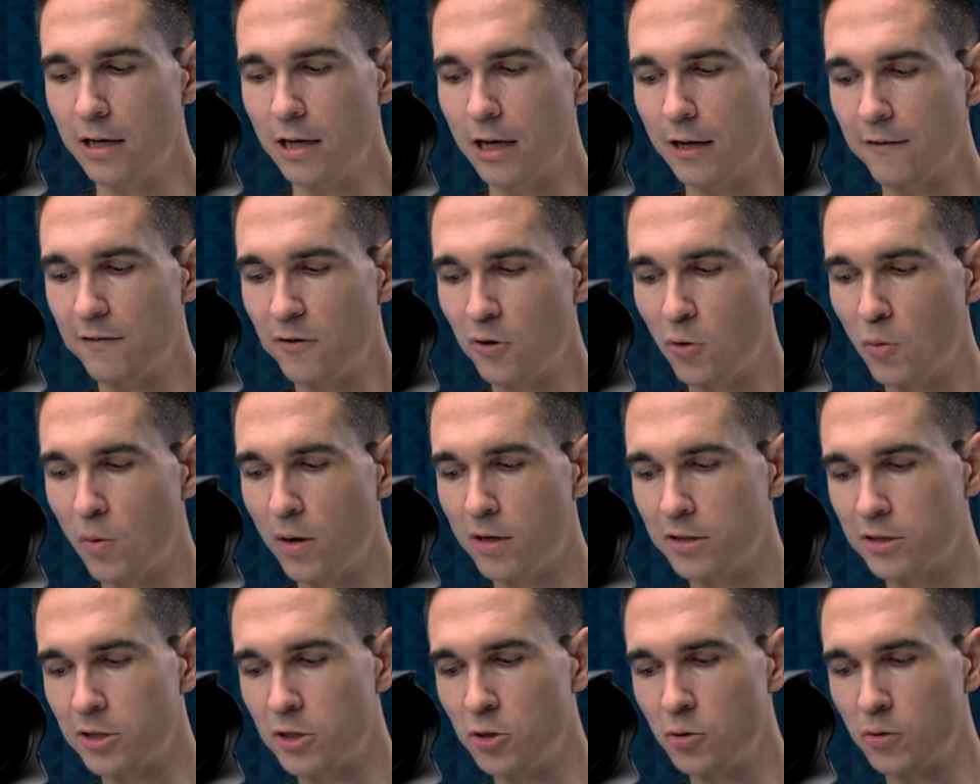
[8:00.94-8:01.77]
if you
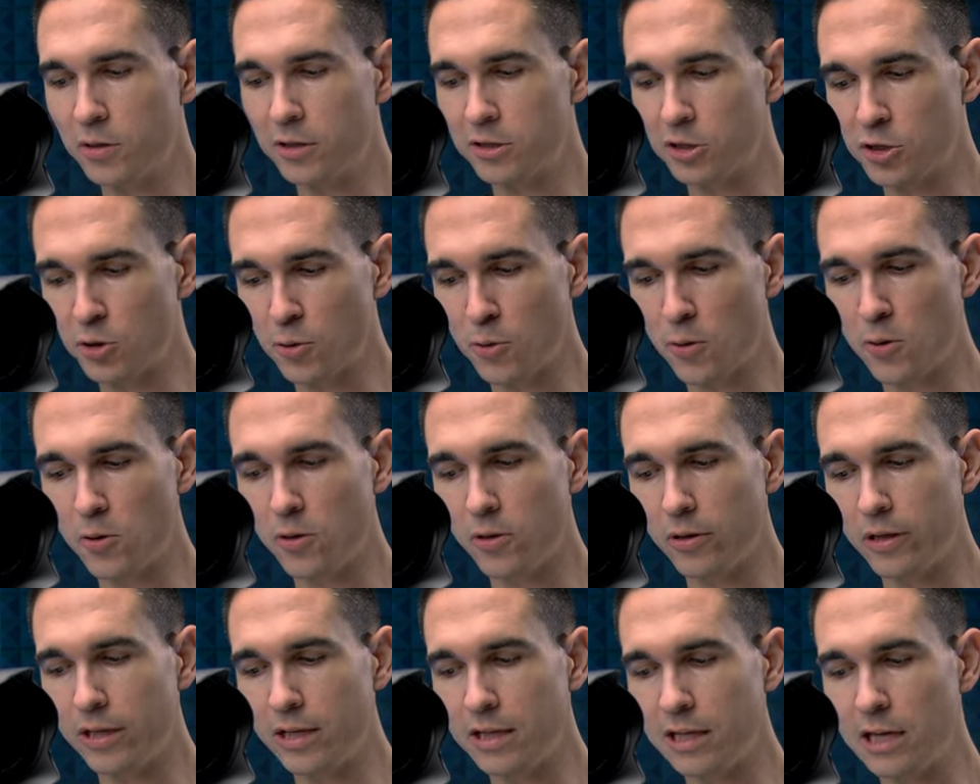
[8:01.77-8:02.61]
want to
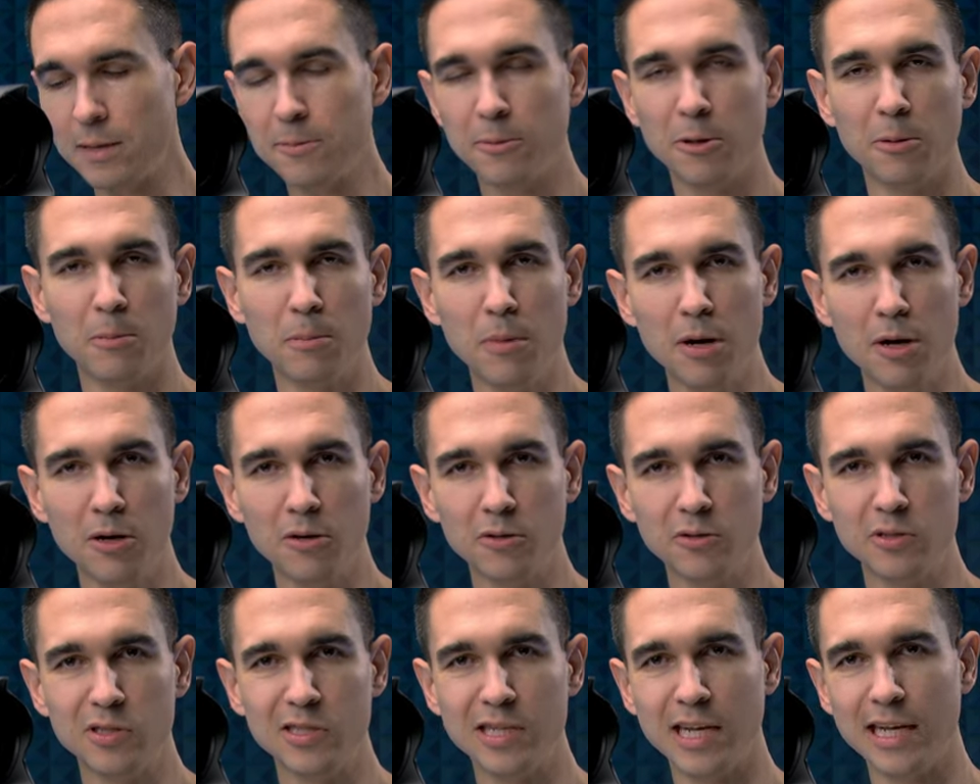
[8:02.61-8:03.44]
control the gimbal
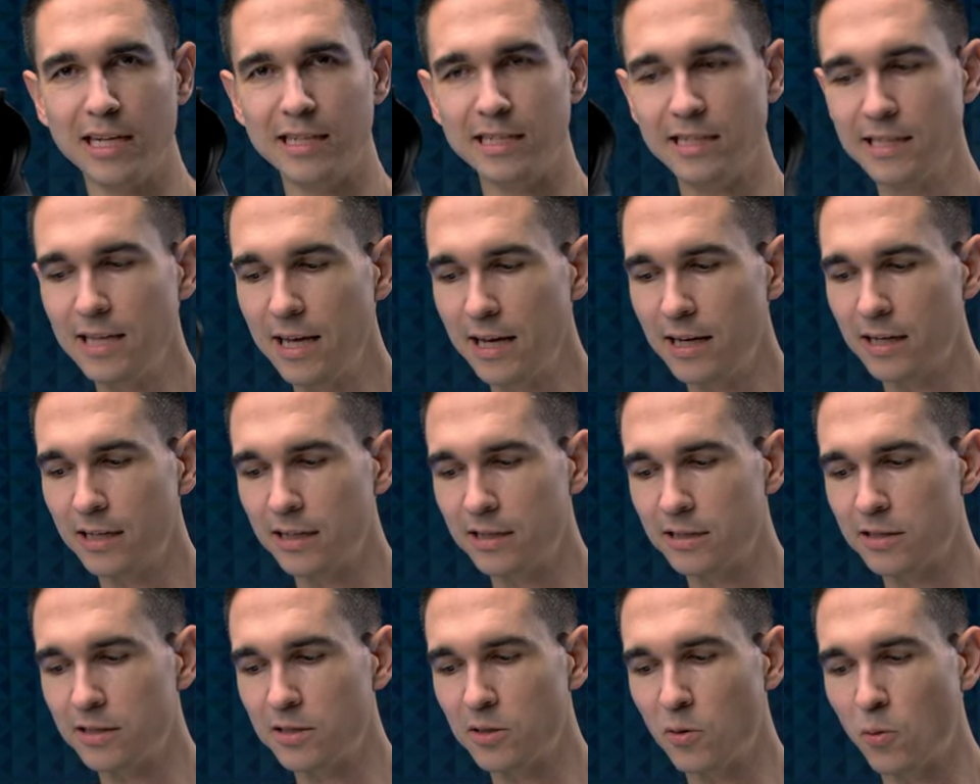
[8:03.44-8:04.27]
modes and
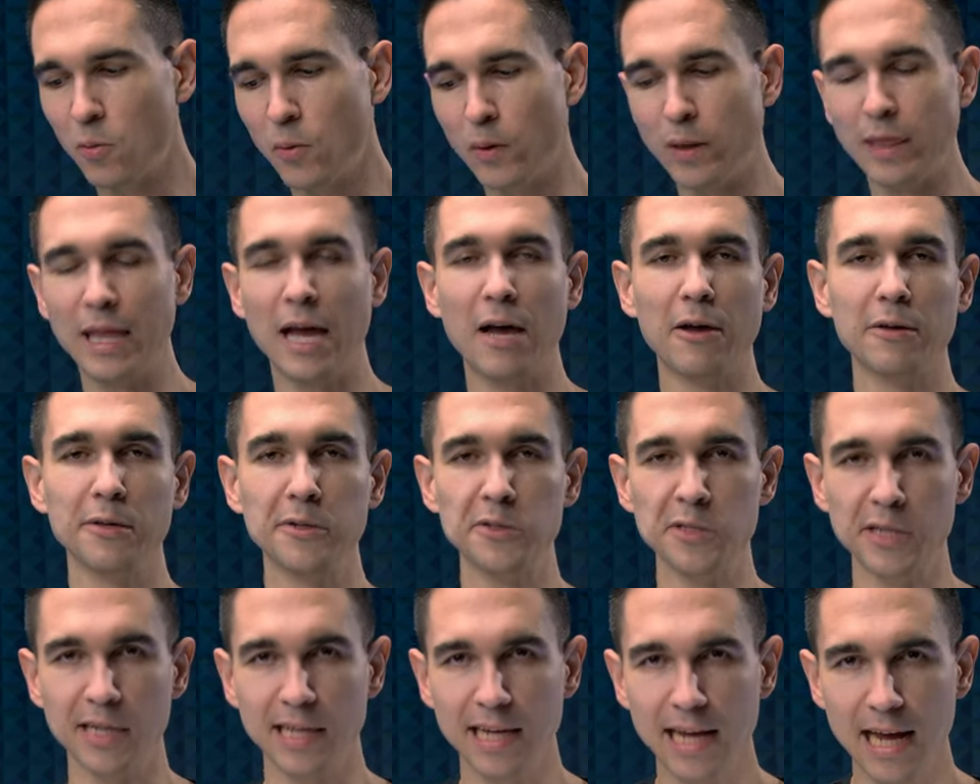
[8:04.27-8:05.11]
settings without
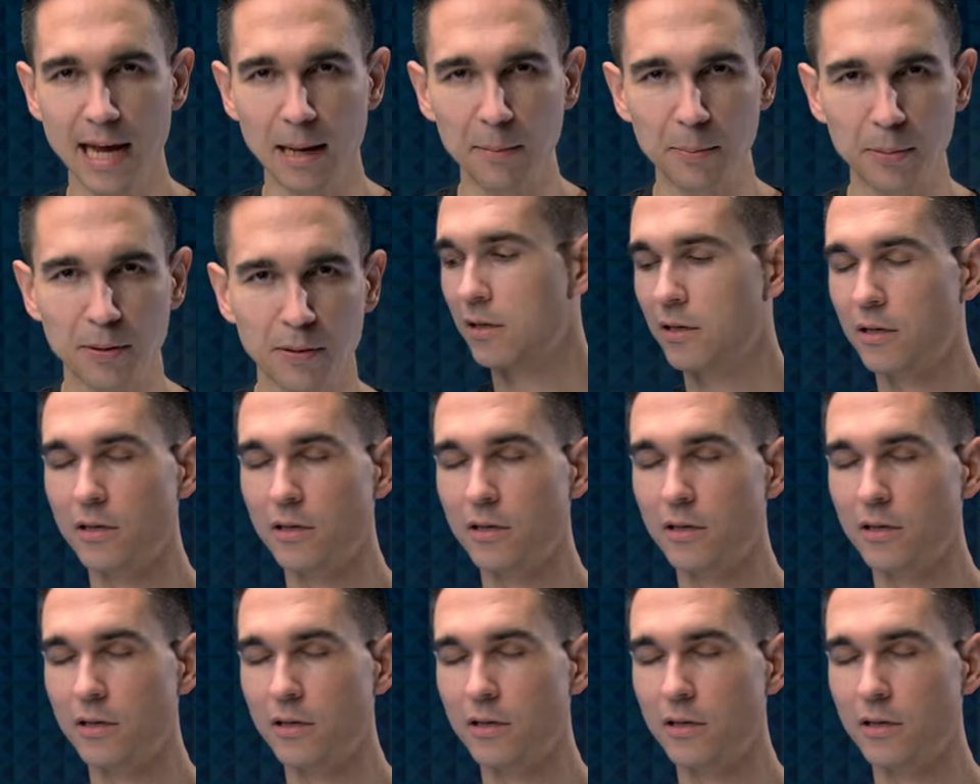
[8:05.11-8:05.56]
using an app.